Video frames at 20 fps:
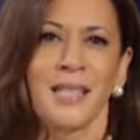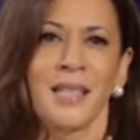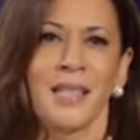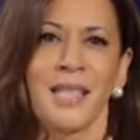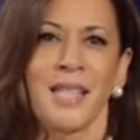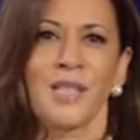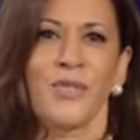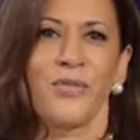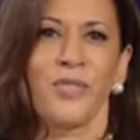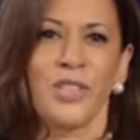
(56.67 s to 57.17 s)

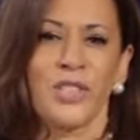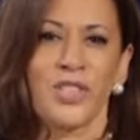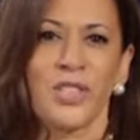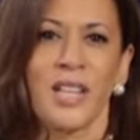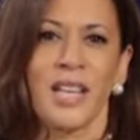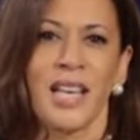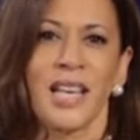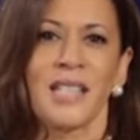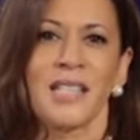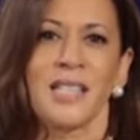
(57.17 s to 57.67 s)
these
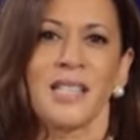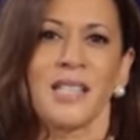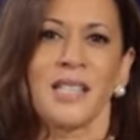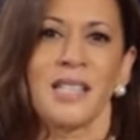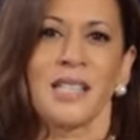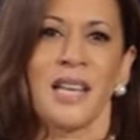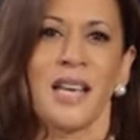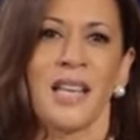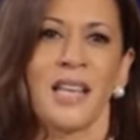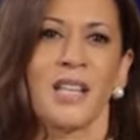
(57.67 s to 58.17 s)

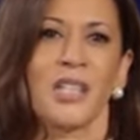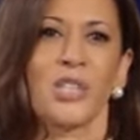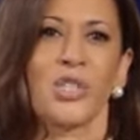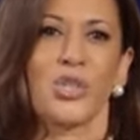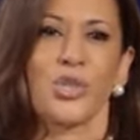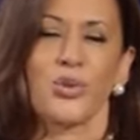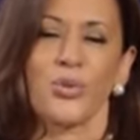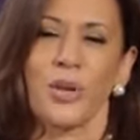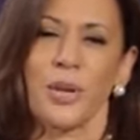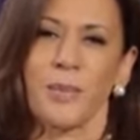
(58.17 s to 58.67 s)
vigilantes and
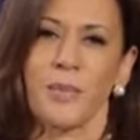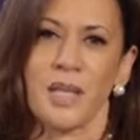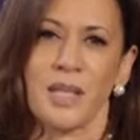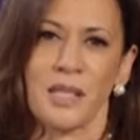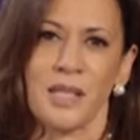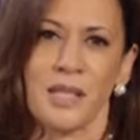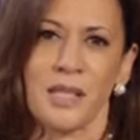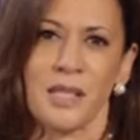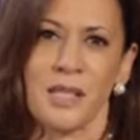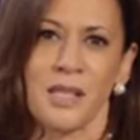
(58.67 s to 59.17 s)

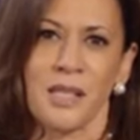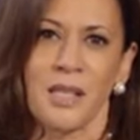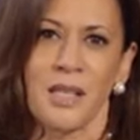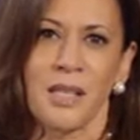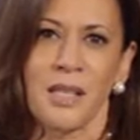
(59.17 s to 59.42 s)
extremists